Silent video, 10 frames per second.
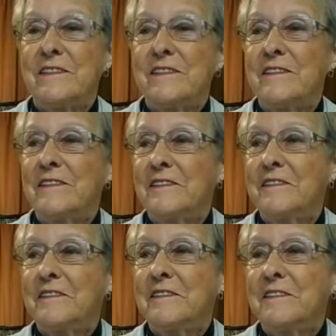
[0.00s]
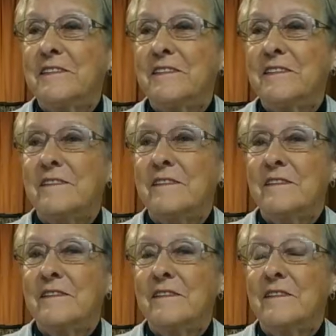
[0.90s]

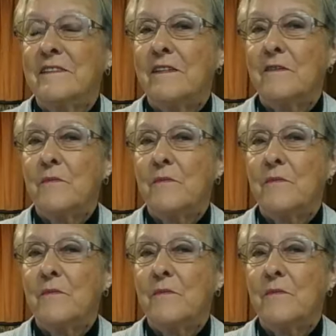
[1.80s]
(no one is talking)